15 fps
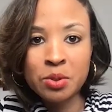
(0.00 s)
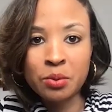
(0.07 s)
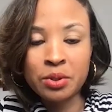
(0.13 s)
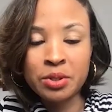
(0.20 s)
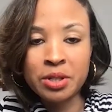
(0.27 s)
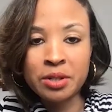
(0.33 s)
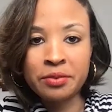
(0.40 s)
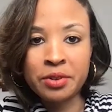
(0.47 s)
on
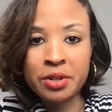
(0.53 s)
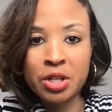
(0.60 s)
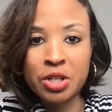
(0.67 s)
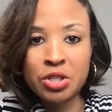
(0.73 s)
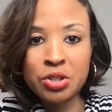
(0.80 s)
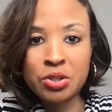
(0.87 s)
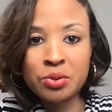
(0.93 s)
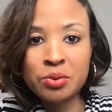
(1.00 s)
different
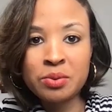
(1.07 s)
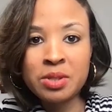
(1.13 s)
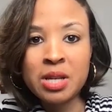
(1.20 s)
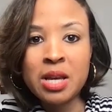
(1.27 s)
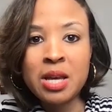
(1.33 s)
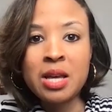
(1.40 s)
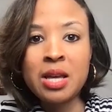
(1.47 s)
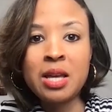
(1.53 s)
issues
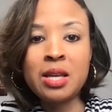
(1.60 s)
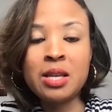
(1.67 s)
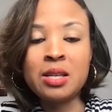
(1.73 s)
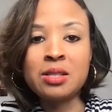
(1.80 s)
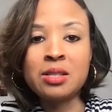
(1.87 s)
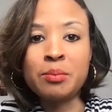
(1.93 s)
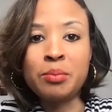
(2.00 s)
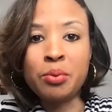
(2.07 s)

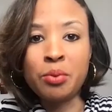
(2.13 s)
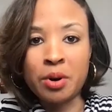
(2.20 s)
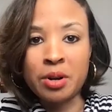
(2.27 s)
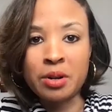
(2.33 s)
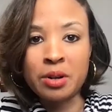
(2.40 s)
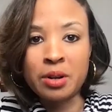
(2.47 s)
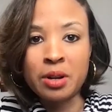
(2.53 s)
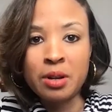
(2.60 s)
is
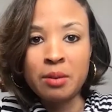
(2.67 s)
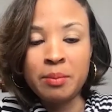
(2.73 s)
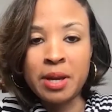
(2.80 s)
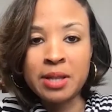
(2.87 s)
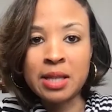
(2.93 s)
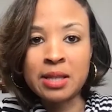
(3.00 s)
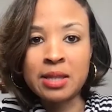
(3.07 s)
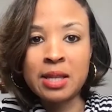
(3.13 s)
important
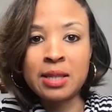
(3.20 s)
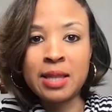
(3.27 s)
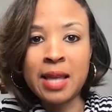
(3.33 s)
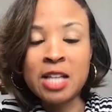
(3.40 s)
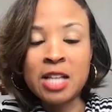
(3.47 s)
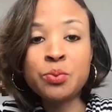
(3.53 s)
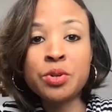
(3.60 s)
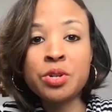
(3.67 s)
because I think
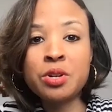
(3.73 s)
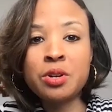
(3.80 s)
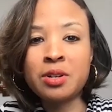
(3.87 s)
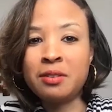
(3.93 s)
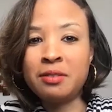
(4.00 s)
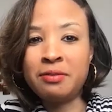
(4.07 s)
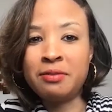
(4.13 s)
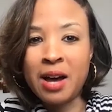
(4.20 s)
that's where you're going
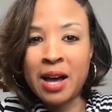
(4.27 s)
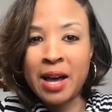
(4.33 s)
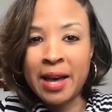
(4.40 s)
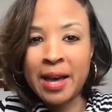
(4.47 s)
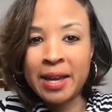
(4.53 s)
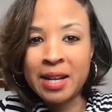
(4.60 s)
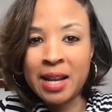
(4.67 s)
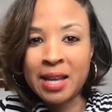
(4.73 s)
to
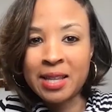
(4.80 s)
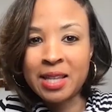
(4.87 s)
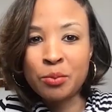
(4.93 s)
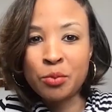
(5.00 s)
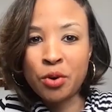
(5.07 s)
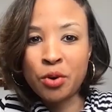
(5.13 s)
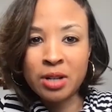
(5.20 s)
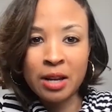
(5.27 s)
find,
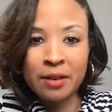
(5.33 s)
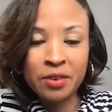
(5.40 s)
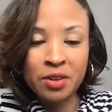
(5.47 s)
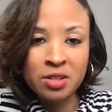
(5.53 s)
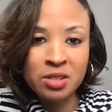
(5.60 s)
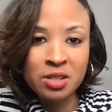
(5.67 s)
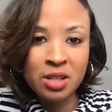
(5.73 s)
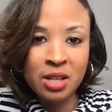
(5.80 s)
more
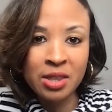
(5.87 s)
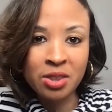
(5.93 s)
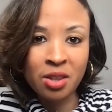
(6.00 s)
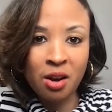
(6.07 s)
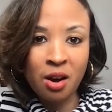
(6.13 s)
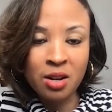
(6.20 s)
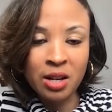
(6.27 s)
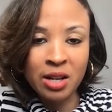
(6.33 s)
diversity in
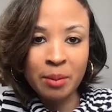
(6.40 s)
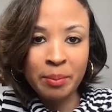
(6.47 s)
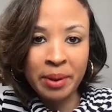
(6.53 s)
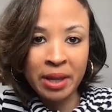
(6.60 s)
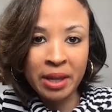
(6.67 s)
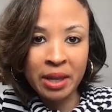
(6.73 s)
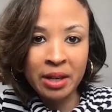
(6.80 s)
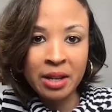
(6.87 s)
thought and
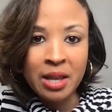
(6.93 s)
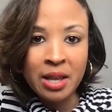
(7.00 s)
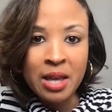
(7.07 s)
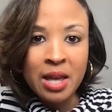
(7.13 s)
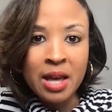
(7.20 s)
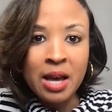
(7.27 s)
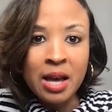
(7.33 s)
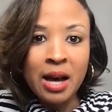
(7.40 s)
opinion.
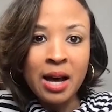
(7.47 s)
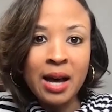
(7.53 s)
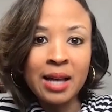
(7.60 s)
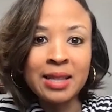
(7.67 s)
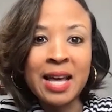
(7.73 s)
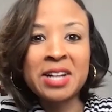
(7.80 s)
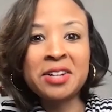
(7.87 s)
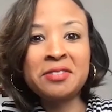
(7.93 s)
A
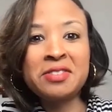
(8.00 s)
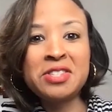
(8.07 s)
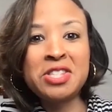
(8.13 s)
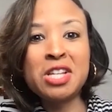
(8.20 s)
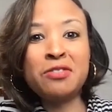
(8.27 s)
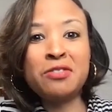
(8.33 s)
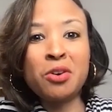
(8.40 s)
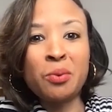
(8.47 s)
lot of
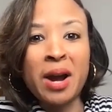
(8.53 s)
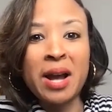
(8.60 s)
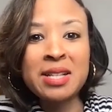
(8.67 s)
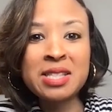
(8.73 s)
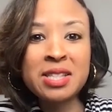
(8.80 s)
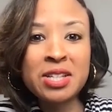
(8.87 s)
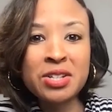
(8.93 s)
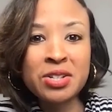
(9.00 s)
civil
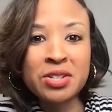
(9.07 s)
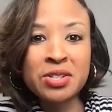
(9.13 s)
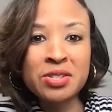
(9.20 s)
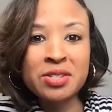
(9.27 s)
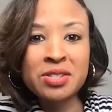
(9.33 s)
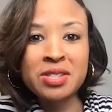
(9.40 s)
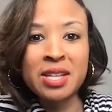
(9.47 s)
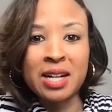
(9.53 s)
rights
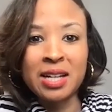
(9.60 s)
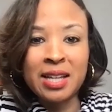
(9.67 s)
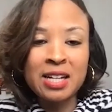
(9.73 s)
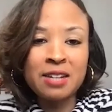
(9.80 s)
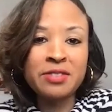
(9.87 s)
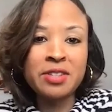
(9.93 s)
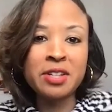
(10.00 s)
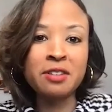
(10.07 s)
leaders and a lot
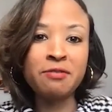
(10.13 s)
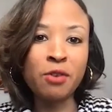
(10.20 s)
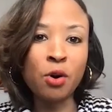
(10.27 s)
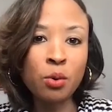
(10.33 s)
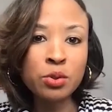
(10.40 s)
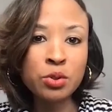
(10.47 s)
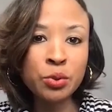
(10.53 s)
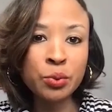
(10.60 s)
of the
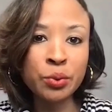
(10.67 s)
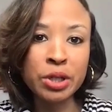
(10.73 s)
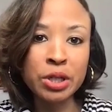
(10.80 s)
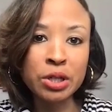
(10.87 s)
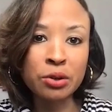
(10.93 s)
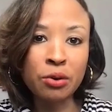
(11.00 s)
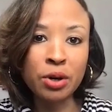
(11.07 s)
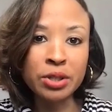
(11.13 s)
folks who
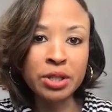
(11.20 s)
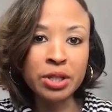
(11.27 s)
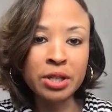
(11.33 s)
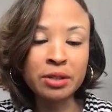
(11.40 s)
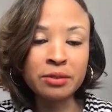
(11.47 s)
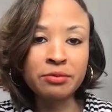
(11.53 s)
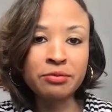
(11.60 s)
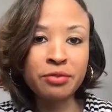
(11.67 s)
are on
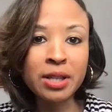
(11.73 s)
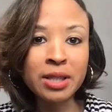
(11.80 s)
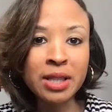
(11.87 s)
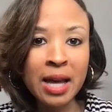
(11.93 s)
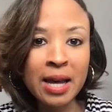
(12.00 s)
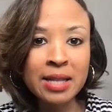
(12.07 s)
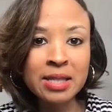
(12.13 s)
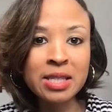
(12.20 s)
the front
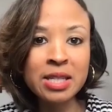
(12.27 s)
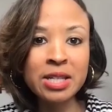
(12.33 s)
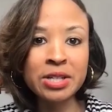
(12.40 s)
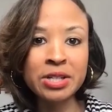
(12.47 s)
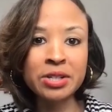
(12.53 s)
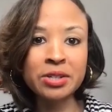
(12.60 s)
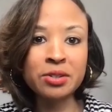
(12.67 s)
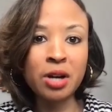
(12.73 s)
lines
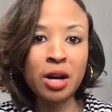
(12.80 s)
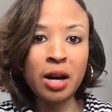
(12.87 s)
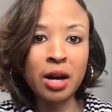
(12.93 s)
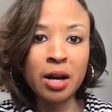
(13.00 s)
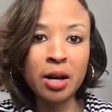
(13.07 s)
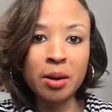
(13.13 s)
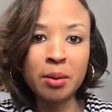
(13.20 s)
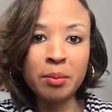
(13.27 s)
here,
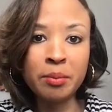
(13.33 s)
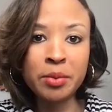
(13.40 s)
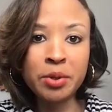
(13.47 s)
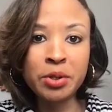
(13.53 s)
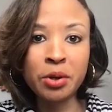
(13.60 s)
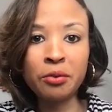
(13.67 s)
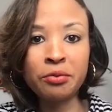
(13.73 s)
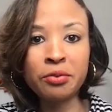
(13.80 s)

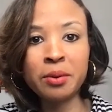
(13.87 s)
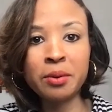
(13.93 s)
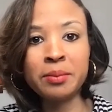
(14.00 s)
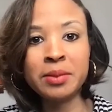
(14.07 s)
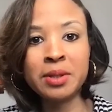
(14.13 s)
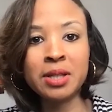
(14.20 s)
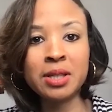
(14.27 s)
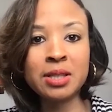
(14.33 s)

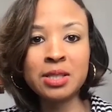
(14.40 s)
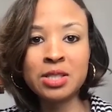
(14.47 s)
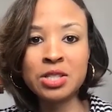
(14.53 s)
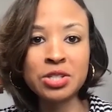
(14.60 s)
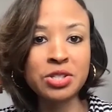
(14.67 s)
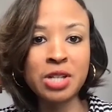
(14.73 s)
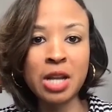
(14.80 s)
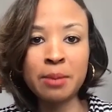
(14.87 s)
from
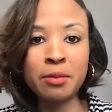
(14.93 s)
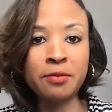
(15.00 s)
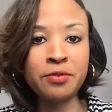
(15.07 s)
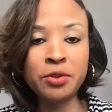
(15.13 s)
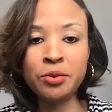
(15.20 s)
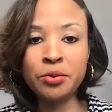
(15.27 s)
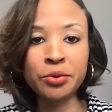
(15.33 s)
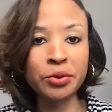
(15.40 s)
just to name a
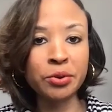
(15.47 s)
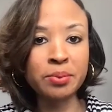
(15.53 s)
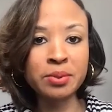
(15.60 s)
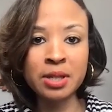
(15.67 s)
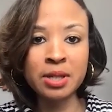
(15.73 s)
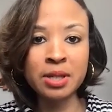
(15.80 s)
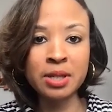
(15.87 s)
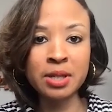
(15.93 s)
few groups, the
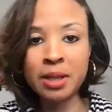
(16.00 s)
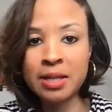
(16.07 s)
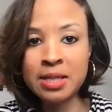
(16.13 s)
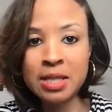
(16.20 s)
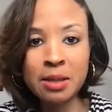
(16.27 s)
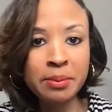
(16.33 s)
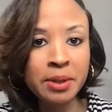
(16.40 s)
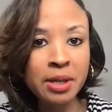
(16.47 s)

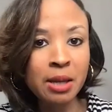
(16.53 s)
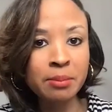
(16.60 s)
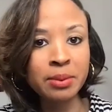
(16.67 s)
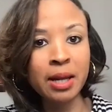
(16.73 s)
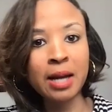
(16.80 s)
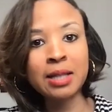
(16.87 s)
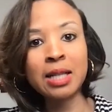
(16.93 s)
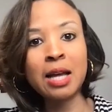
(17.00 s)
NAACP,
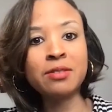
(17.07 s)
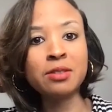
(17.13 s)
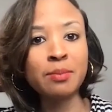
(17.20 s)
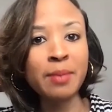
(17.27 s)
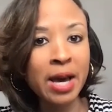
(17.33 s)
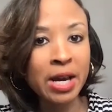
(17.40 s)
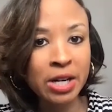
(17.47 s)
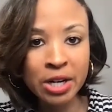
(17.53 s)
Black Lives
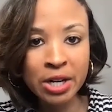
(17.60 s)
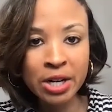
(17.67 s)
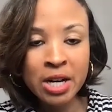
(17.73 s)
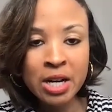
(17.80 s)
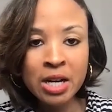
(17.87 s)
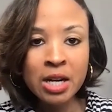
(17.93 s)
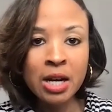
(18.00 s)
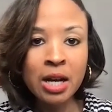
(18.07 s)
Matter,
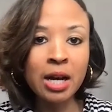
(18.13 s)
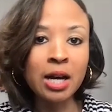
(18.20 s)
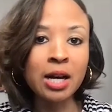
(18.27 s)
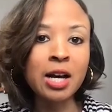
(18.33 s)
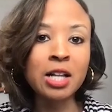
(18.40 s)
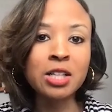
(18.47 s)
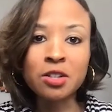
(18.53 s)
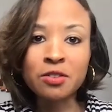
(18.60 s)

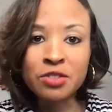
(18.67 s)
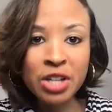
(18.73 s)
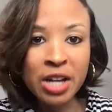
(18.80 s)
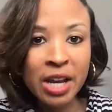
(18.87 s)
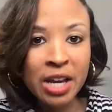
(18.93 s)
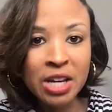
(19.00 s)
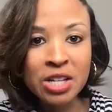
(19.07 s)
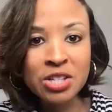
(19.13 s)
Color of
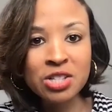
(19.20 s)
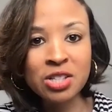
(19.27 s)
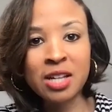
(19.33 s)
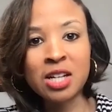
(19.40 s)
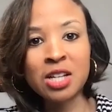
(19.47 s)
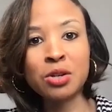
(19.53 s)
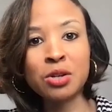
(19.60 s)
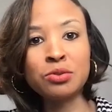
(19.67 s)
Change, a lot
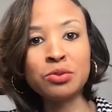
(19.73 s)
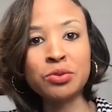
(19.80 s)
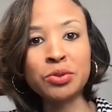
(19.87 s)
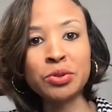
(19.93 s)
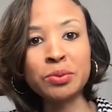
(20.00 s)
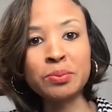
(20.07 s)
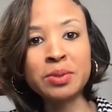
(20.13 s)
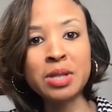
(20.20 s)
of those
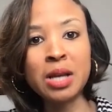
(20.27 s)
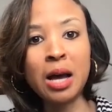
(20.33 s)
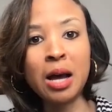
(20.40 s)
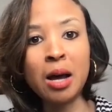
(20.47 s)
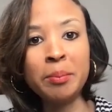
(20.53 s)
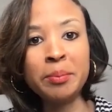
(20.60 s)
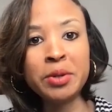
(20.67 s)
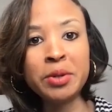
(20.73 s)
groups,
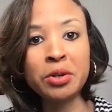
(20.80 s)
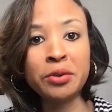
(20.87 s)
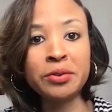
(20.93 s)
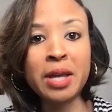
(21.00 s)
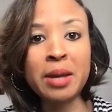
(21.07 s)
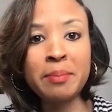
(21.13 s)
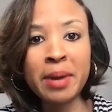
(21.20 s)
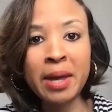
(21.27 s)

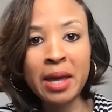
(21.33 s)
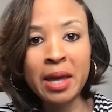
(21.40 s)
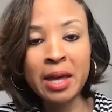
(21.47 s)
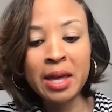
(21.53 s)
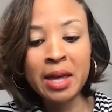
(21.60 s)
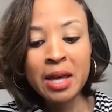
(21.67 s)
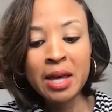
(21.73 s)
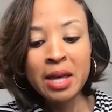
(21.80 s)
they
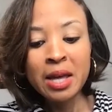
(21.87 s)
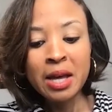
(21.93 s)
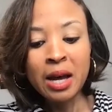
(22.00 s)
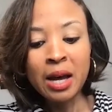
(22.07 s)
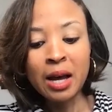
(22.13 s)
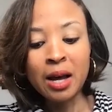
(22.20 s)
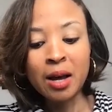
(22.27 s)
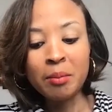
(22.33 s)
may
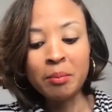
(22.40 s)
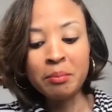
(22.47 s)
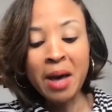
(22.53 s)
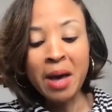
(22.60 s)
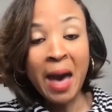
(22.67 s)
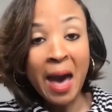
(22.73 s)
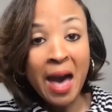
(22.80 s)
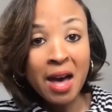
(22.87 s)

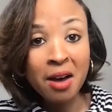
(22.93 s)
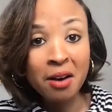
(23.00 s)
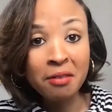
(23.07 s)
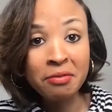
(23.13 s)
have